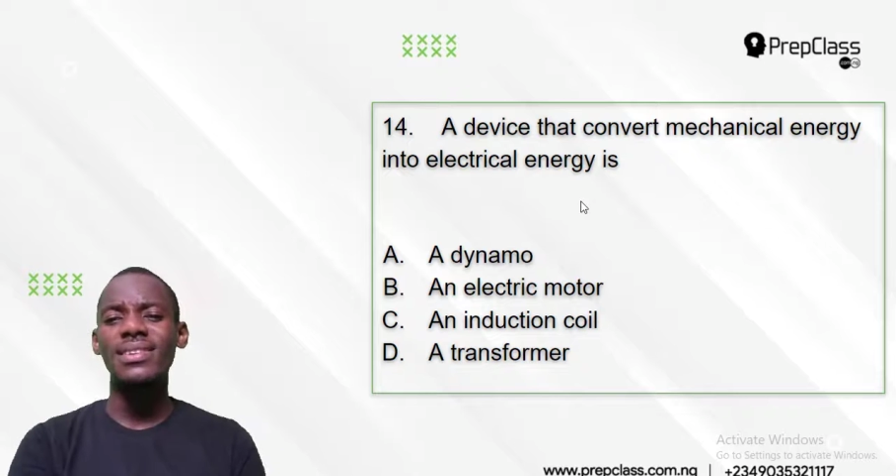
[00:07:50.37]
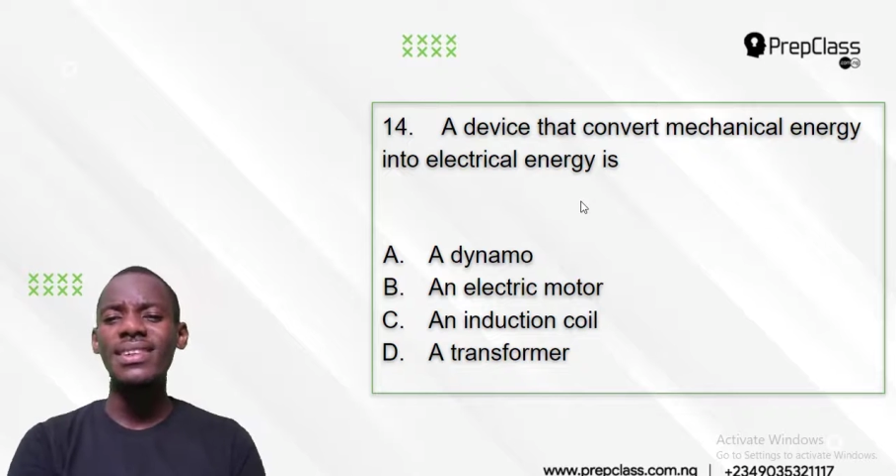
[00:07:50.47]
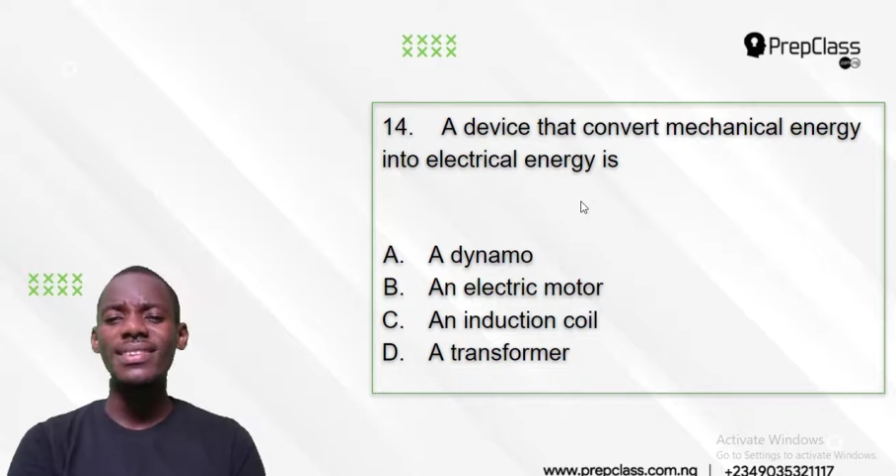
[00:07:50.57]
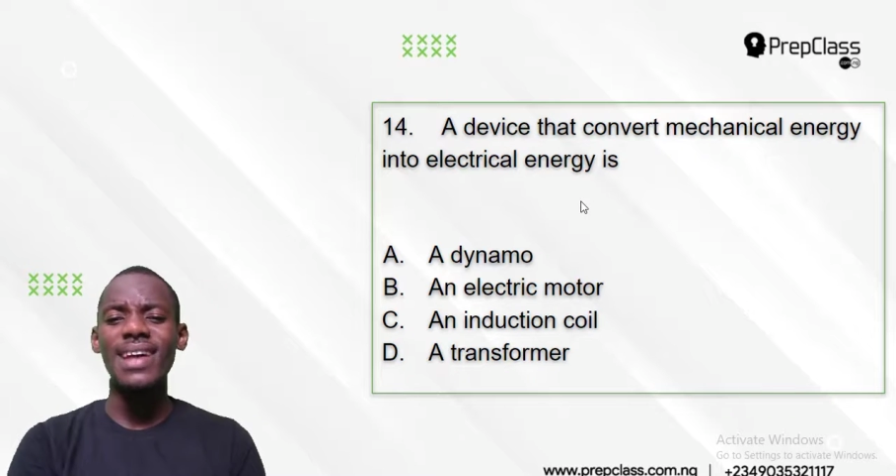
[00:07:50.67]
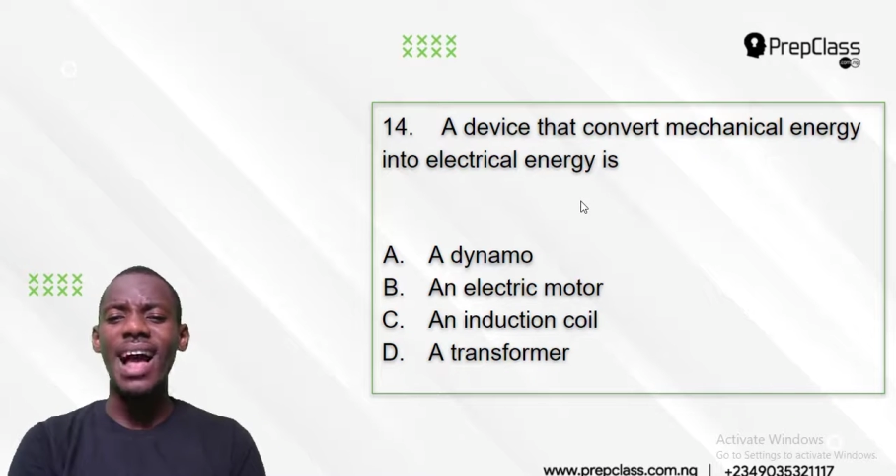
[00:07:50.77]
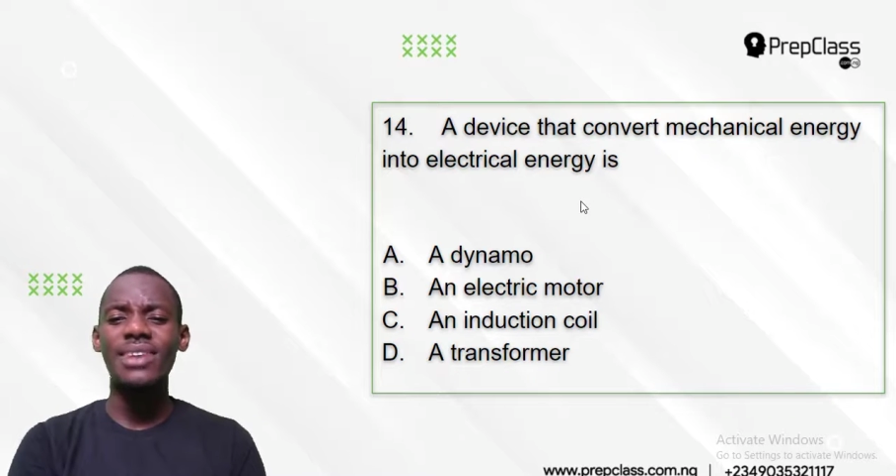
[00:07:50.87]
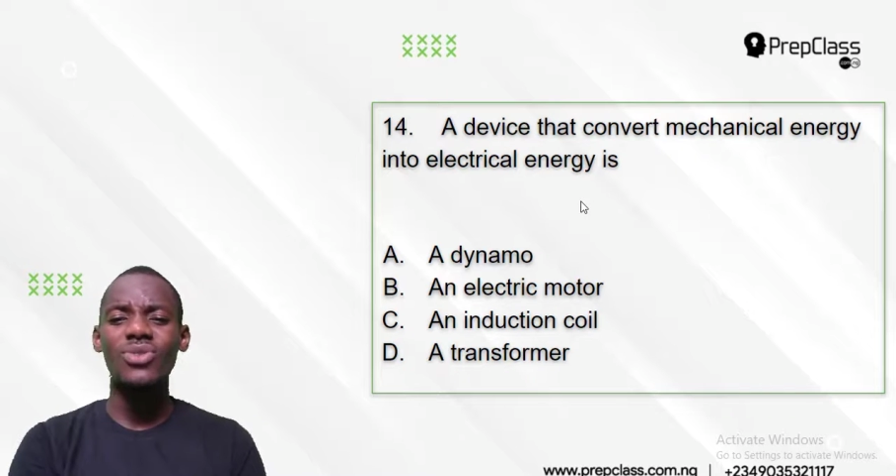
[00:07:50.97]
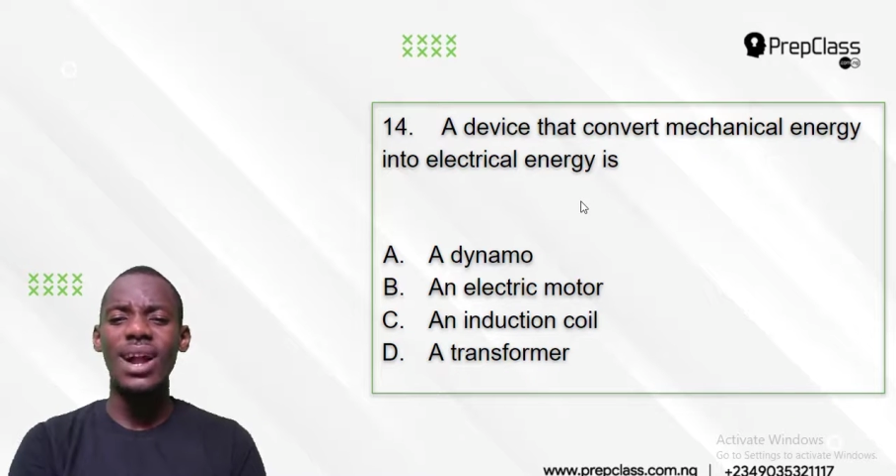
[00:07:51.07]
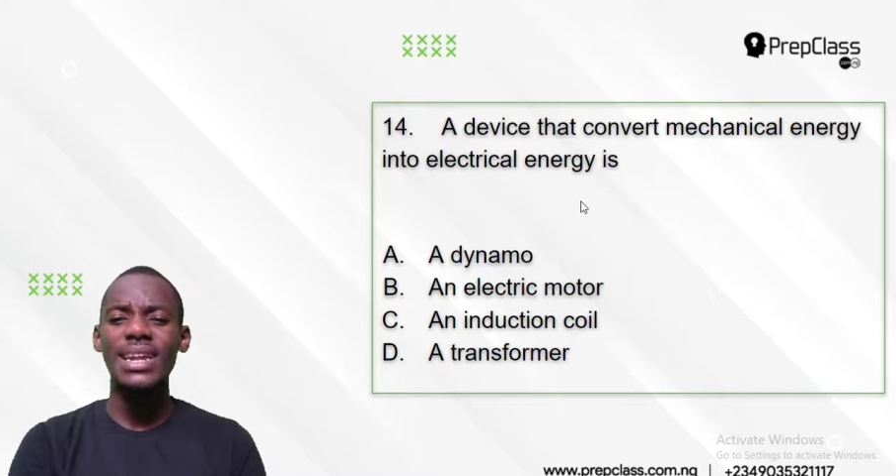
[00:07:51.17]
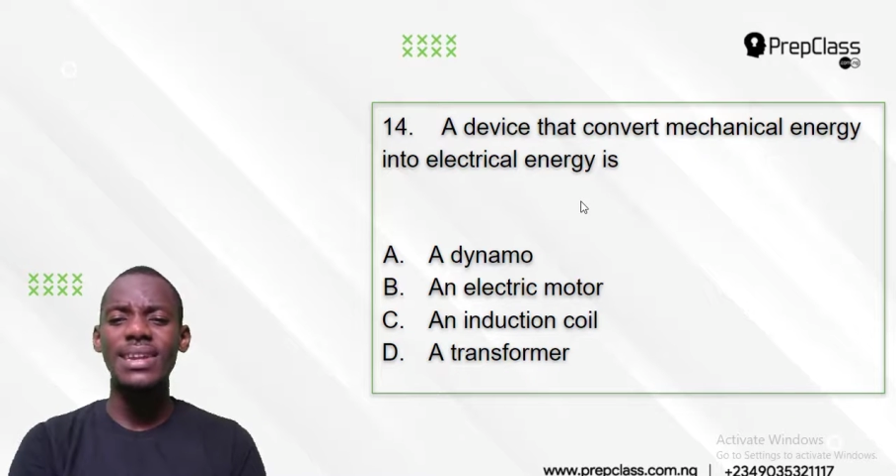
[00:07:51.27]
This
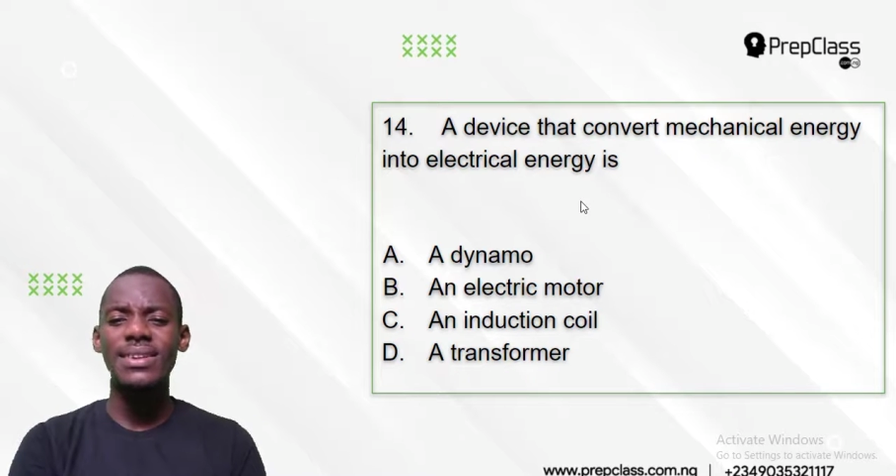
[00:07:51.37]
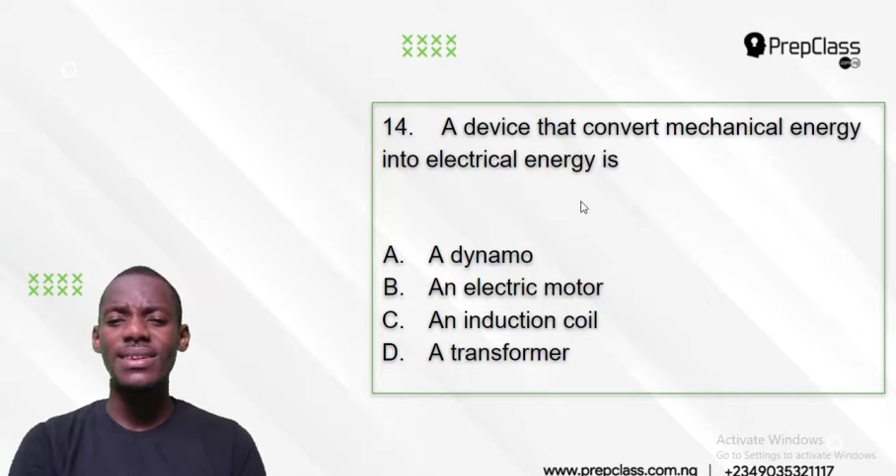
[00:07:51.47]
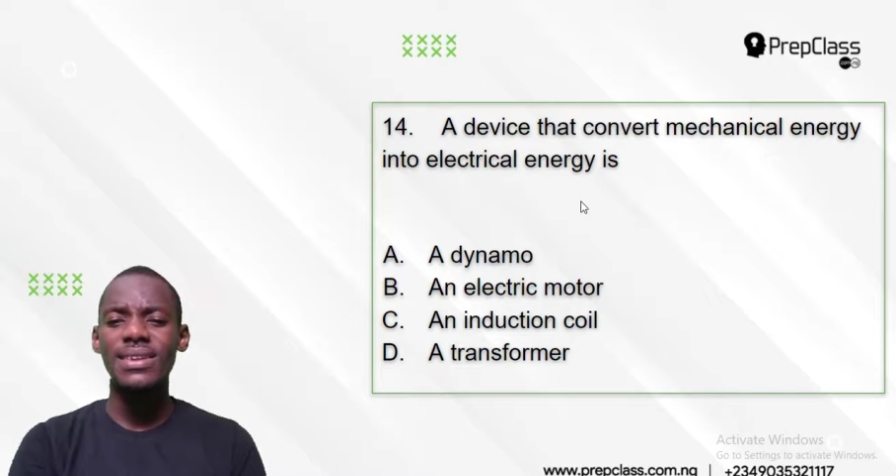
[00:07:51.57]
actually,